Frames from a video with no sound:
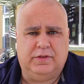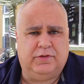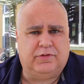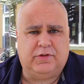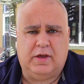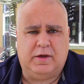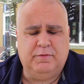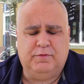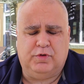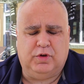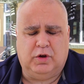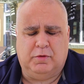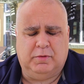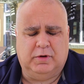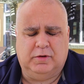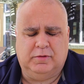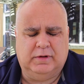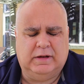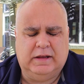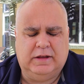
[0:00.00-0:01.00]
the same
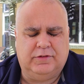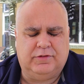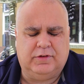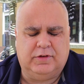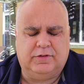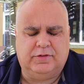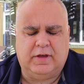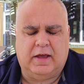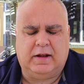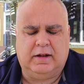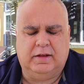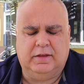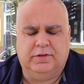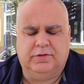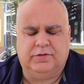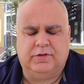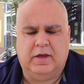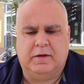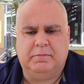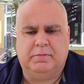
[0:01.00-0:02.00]
phenomenon, and it's exactly
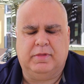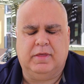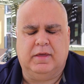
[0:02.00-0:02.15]
the same